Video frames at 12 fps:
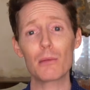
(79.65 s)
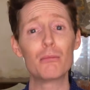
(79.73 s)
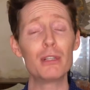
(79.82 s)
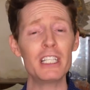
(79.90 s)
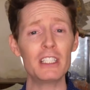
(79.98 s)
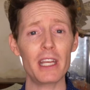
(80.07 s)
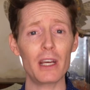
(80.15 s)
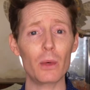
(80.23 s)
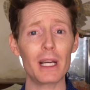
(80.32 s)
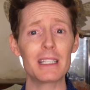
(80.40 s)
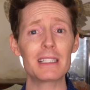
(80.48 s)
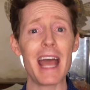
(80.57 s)
British
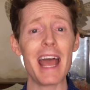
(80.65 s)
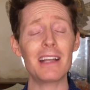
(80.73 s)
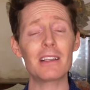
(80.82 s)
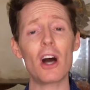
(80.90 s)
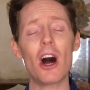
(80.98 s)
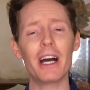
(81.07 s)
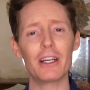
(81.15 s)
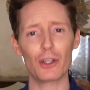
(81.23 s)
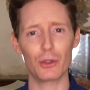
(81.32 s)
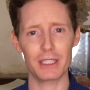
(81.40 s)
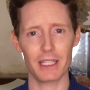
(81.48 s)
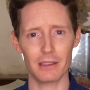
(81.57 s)
Airways, and Hyatt
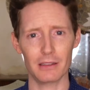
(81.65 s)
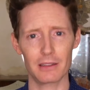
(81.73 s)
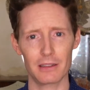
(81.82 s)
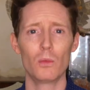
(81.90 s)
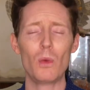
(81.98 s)
hotels.